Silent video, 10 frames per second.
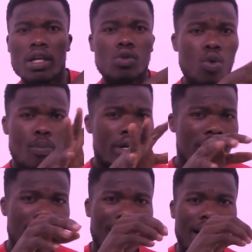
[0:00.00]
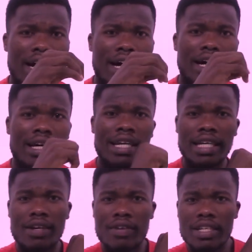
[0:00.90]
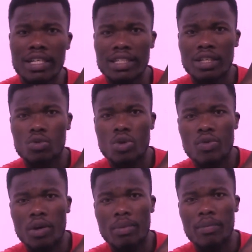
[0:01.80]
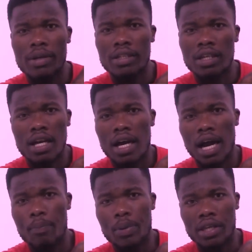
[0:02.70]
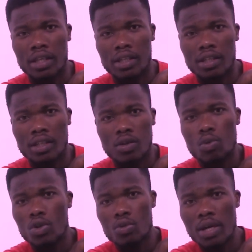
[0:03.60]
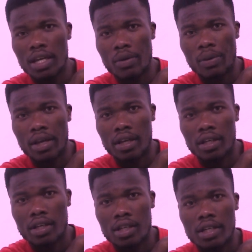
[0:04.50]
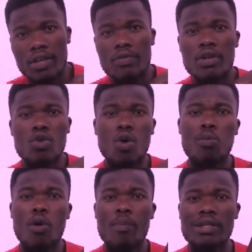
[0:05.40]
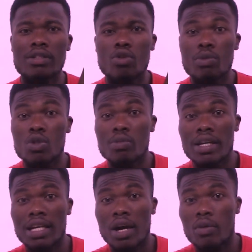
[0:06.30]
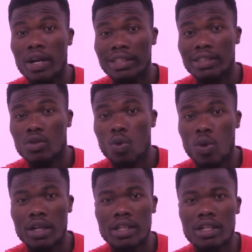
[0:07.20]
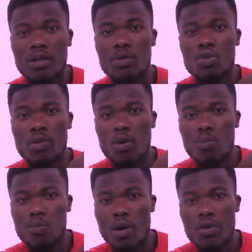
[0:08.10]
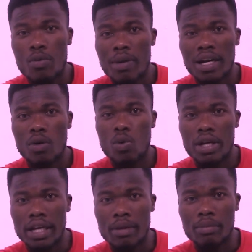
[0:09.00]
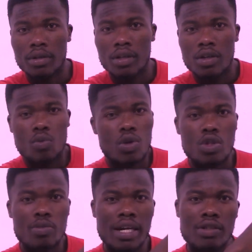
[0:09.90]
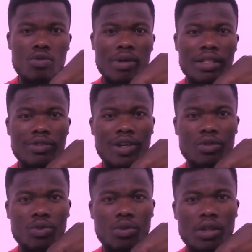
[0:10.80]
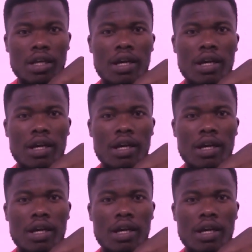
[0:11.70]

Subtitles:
2 minutes, like a ready, as I'm 2 minutes, baby. Happy, went to my yashi. If you know a bomb person could be to my hour as long, be to my boy, you man, I couldn't name. Went to my trash.